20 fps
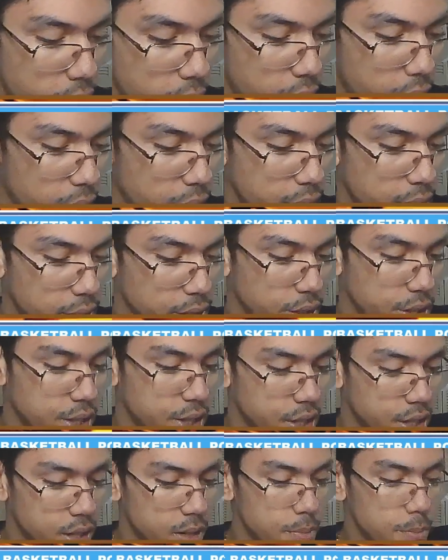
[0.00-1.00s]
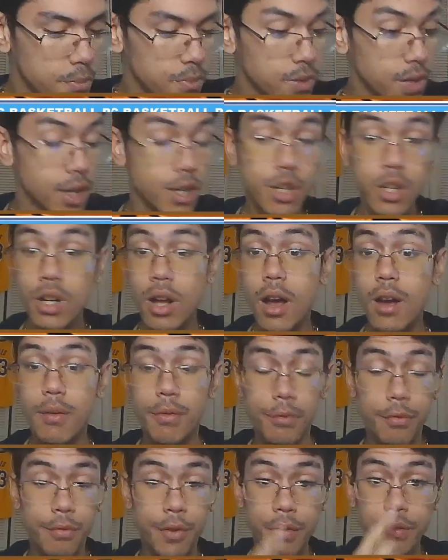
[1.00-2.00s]
And the team, they
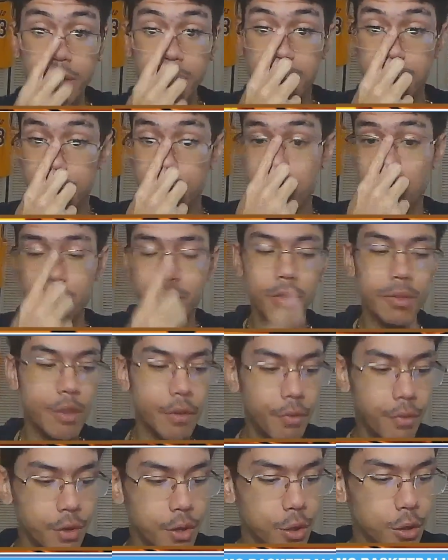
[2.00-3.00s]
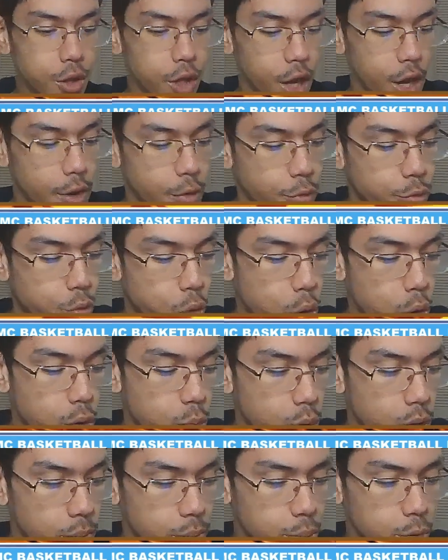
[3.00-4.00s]
shot fifty percent from the field and
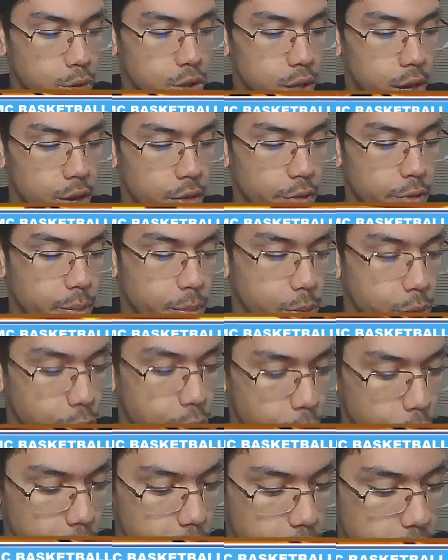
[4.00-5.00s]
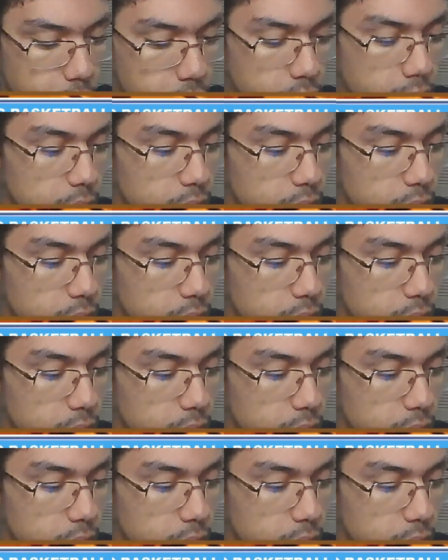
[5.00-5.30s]
forty-one percent from three.